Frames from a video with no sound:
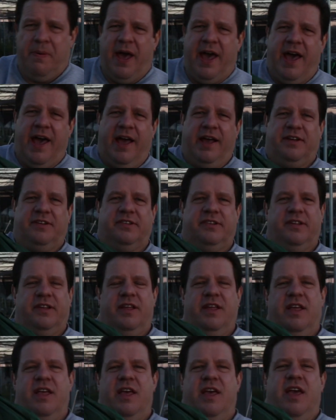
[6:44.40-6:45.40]
bags.
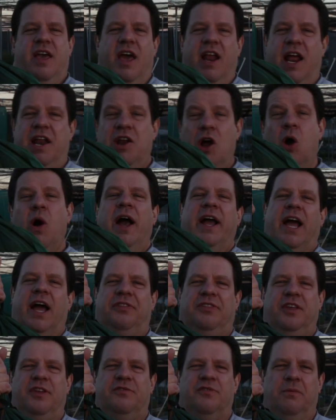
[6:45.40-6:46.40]
And I know I
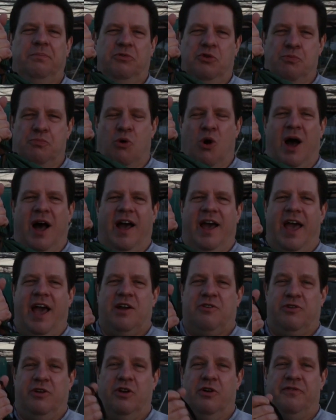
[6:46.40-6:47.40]
got these from Dubois
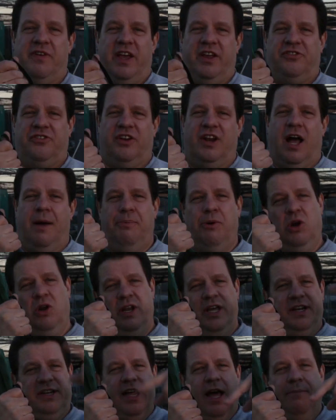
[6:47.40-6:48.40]
Agrinovation. I'll put a
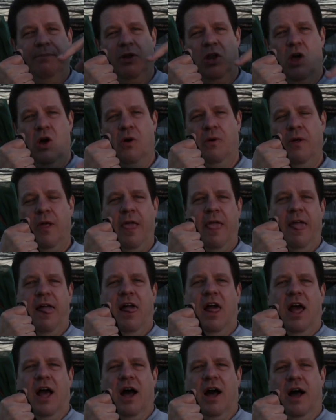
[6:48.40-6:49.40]
link down below.
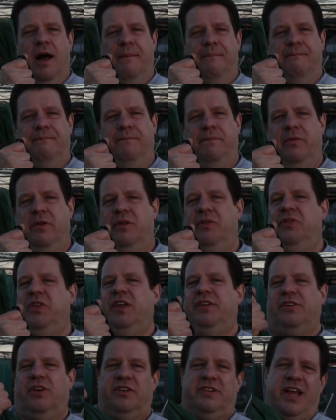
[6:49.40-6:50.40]

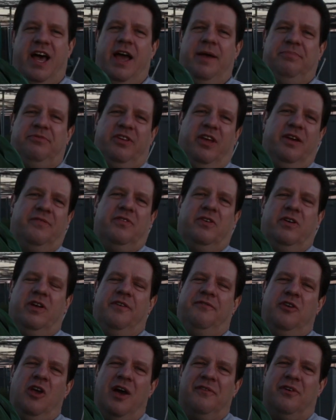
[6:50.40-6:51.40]
These are a time saver.
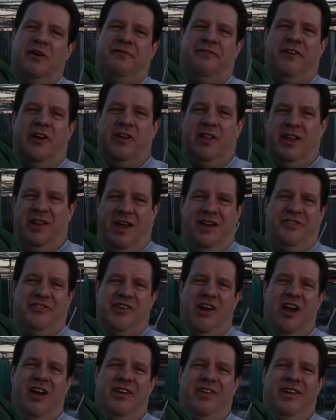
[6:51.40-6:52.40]
If you have a fairly large
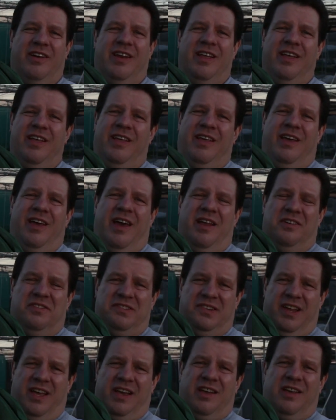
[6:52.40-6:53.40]
garden and are
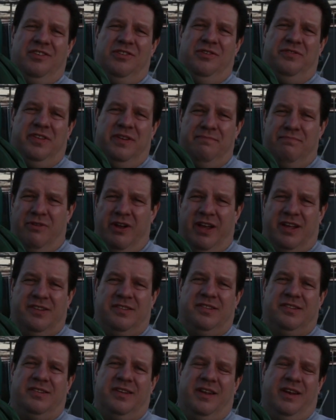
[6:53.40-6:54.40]
sick of using
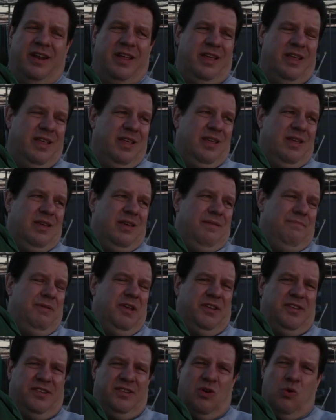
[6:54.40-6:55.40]
bricks and
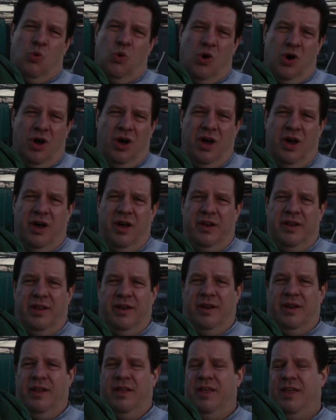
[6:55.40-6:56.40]
pieces of wood
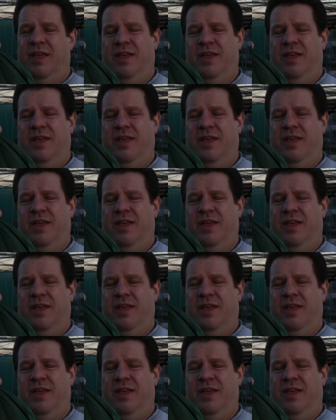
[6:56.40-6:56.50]
and,